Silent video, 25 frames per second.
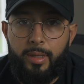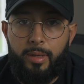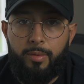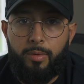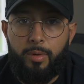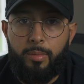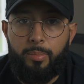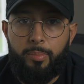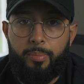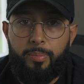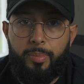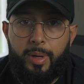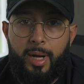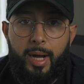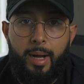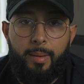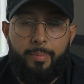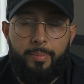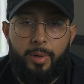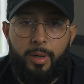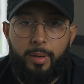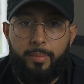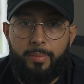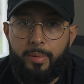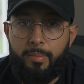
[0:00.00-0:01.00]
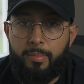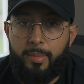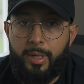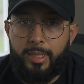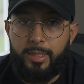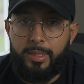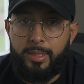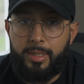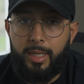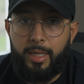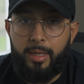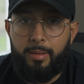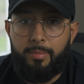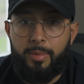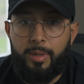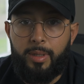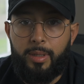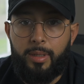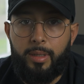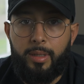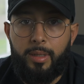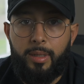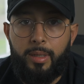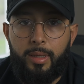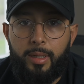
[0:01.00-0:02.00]
that would pop up in my
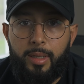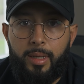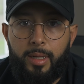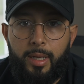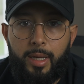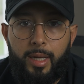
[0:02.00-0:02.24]
statement,